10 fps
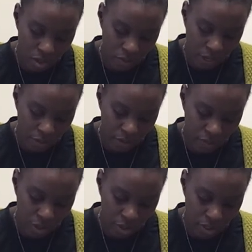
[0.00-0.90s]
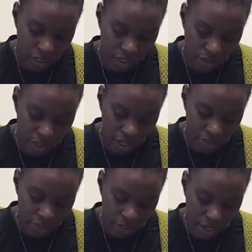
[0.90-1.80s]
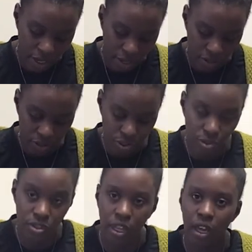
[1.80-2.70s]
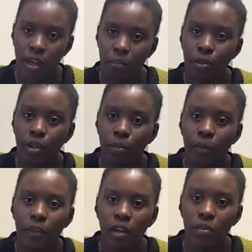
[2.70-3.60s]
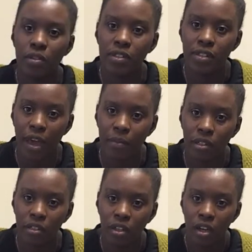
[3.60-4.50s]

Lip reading: That was for 2 days. So the next day, Tuesday, I'm gonna probably go with salmon,